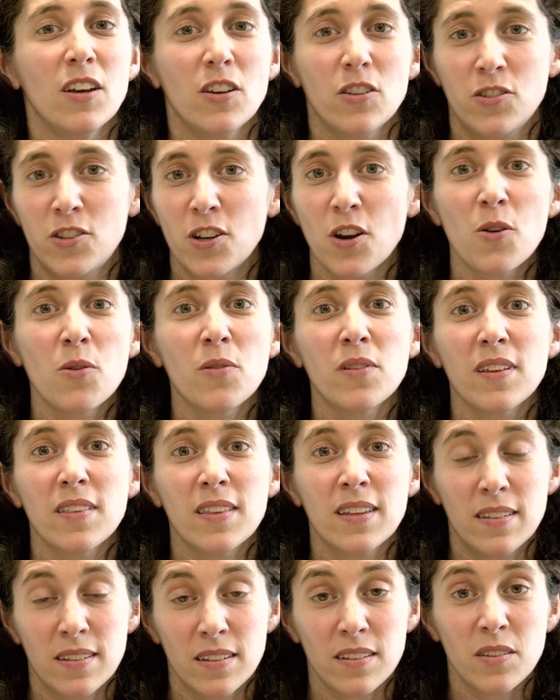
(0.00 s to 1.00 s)
show that
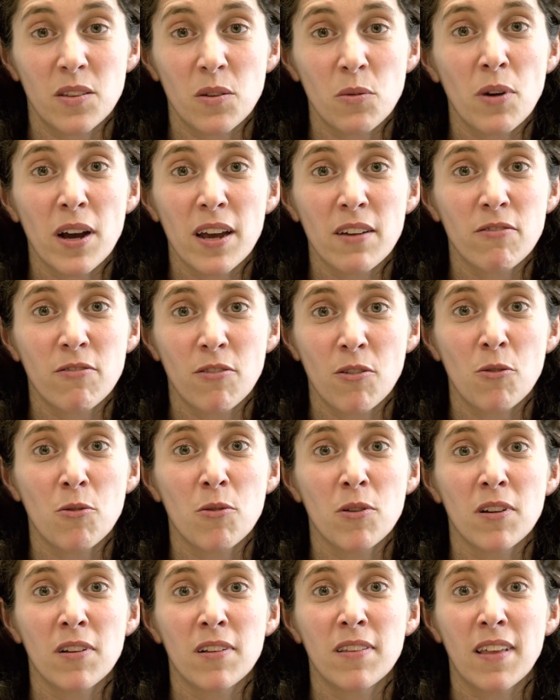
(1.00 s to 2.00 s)
this is the way
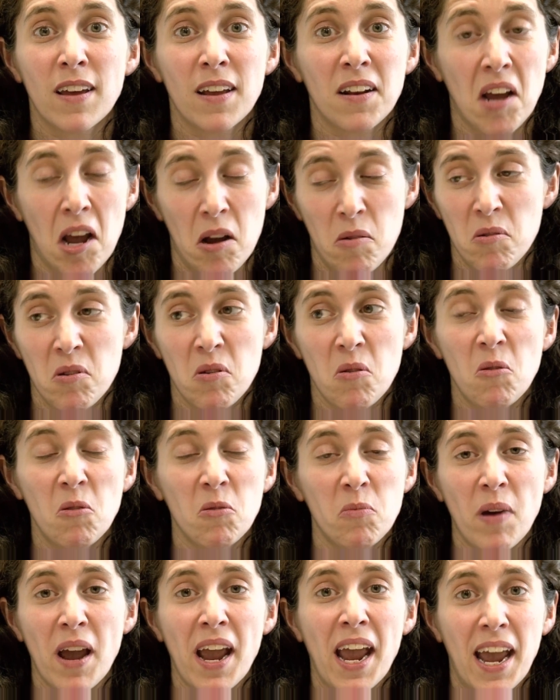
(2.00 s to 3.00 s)
forward, then I would
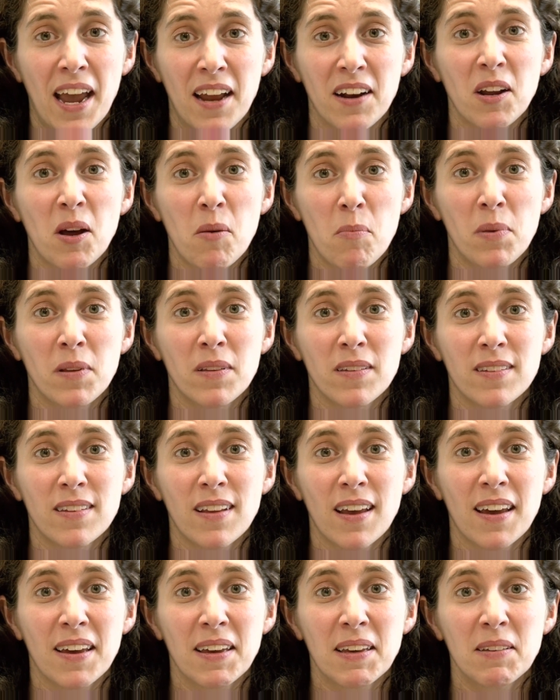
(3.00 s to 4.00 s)
hold my hand up and
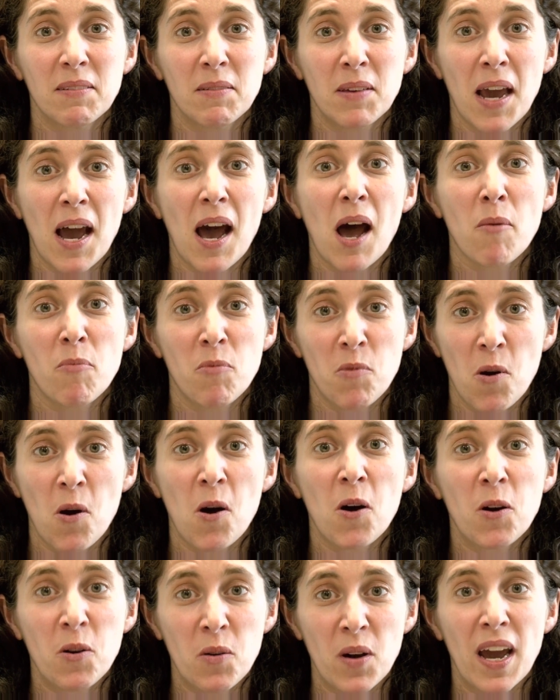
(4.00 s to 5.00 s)
say, yeah, I'm
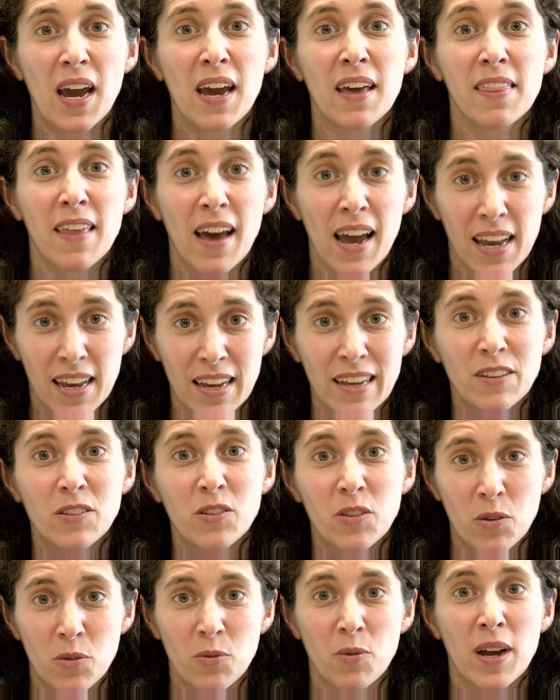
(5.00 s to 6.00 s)
wrong, okay, that
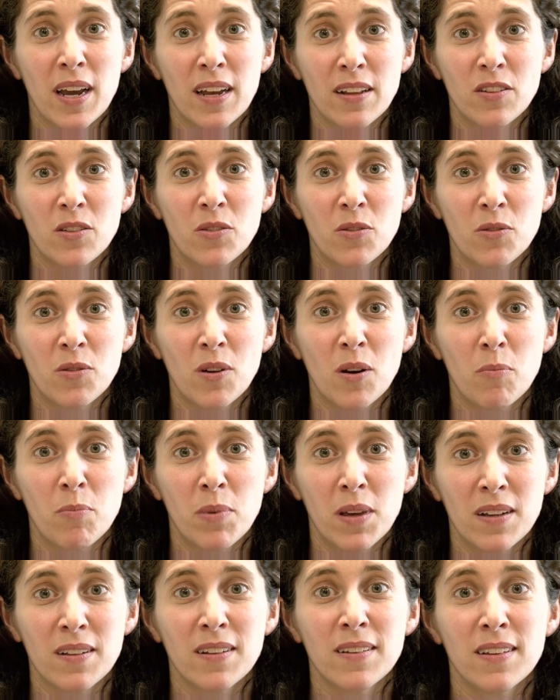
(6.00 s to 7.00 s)
is the way to
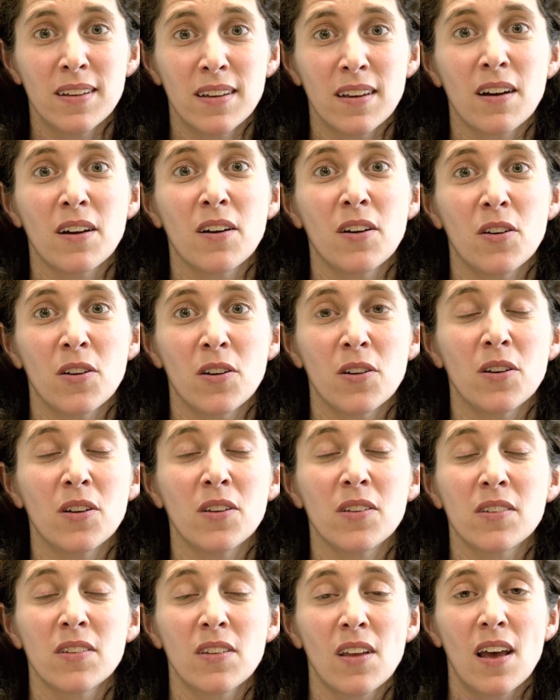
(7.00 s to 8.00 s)
appeal to young
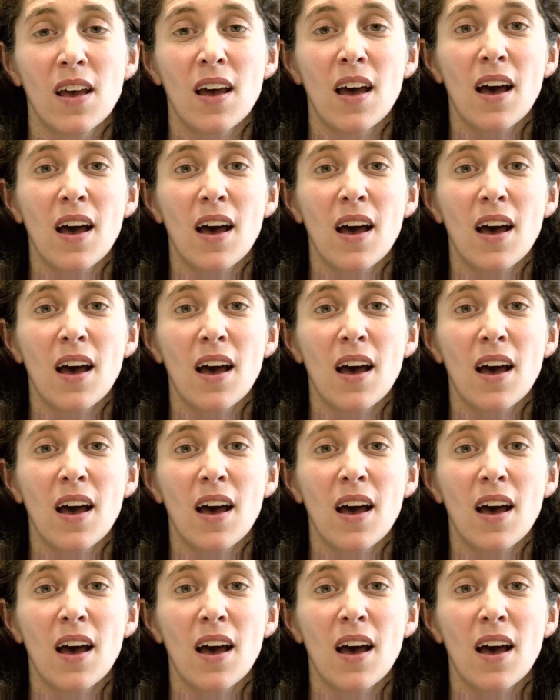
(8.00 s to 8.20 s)
girls.